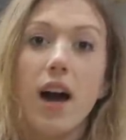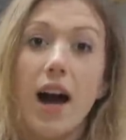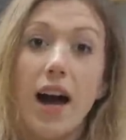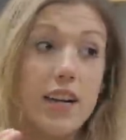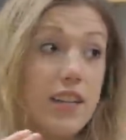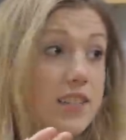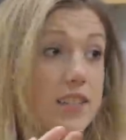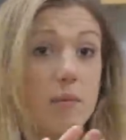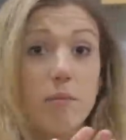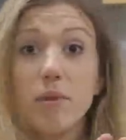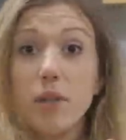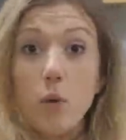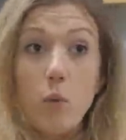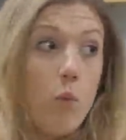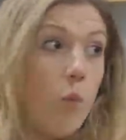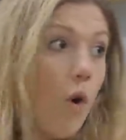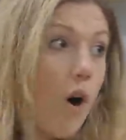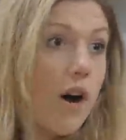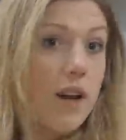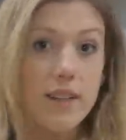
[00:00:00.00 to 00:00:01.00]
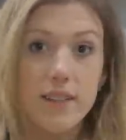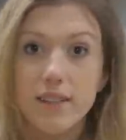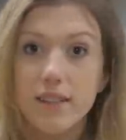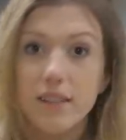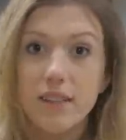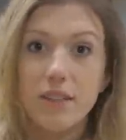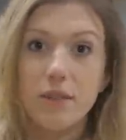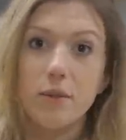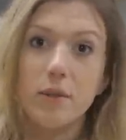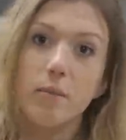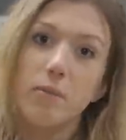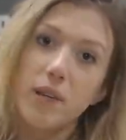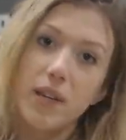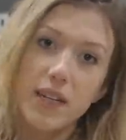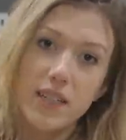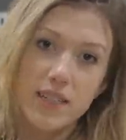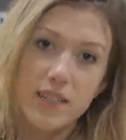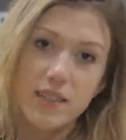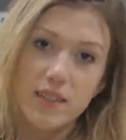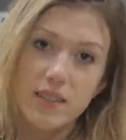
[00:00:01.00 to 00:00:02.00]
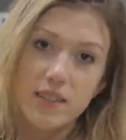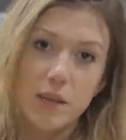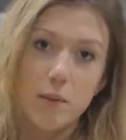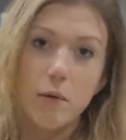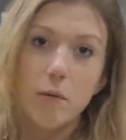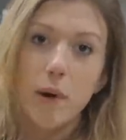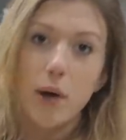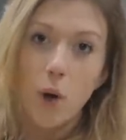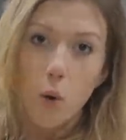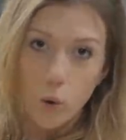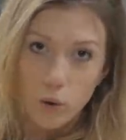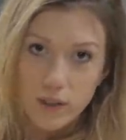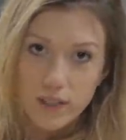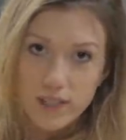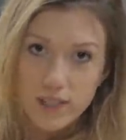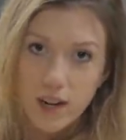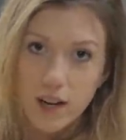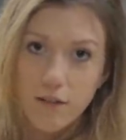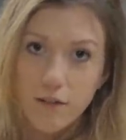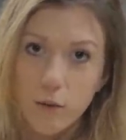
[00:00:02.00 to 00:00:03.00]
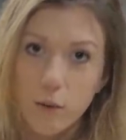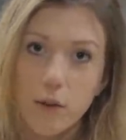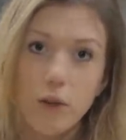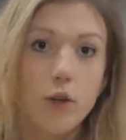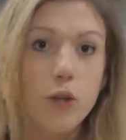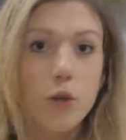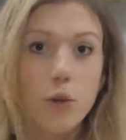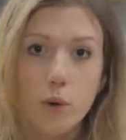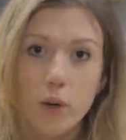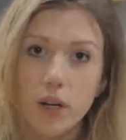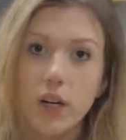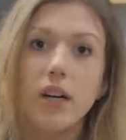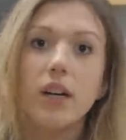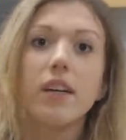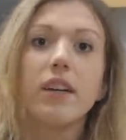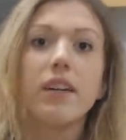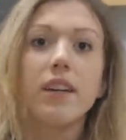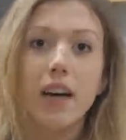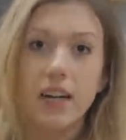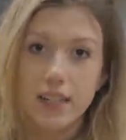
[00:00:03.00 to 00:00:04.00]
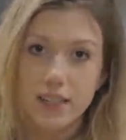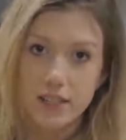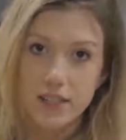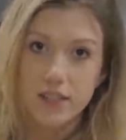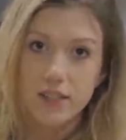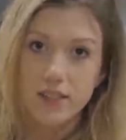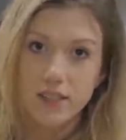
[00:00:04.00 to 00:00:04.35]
I simply want to replace some of my old stuff with newer, nicer